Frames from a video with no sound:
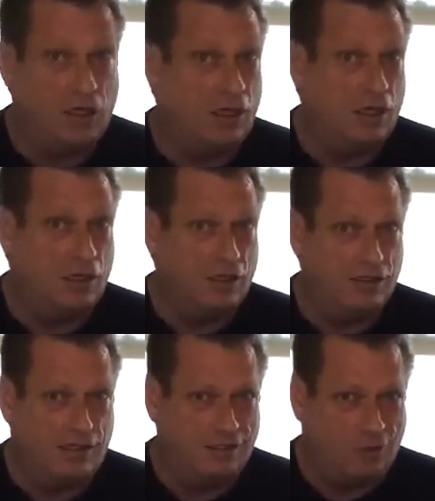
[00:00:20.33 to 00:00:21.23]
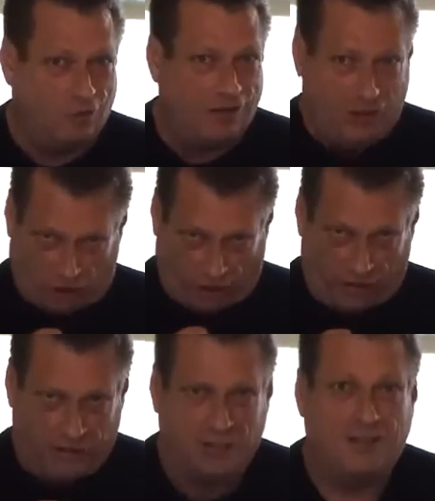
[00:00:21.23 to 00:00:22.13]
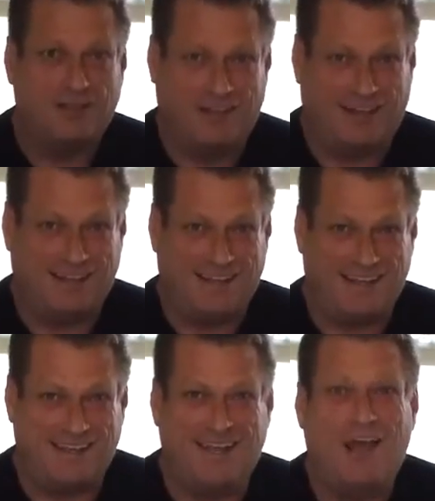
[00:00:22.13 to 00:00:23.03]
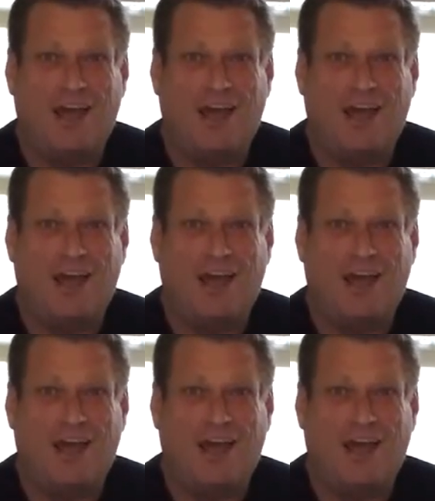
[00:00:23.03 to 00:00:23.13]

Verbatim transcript: Is, is it working? Check. You like that?